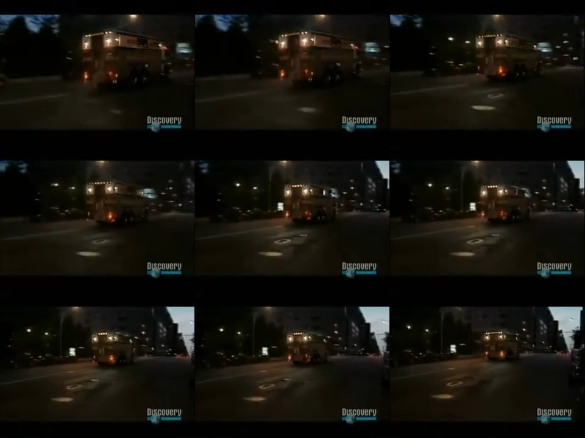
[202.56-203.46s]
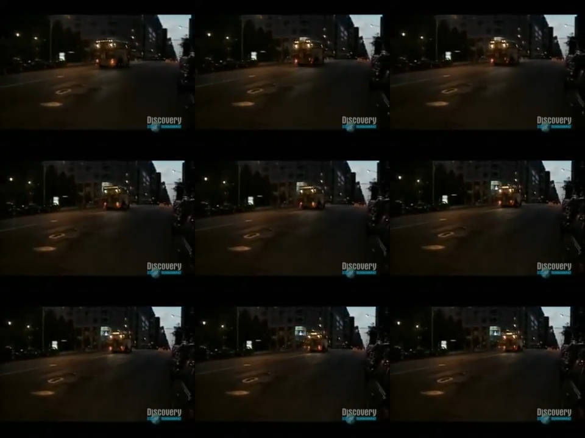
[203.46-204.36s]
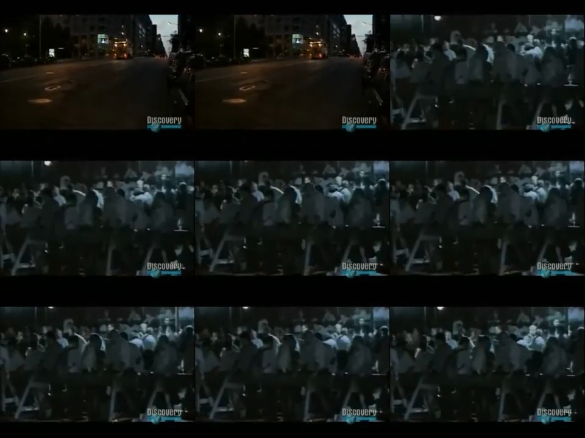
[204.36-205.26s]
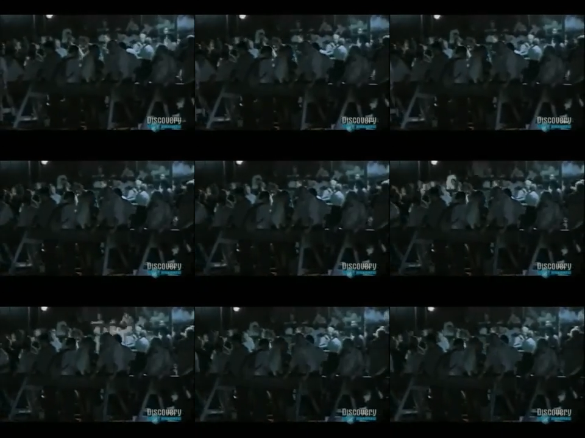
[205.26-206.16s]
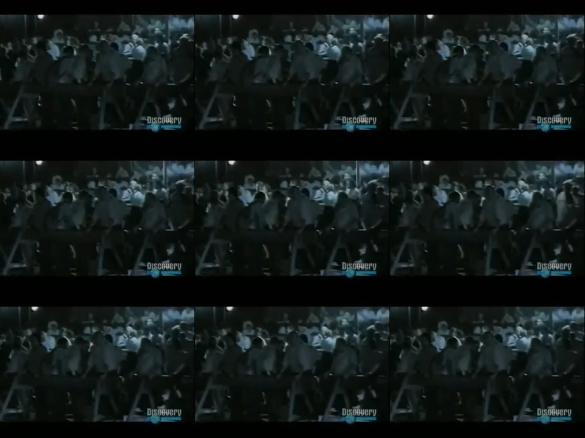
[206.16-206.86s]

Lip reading: [unreadable: no face in view]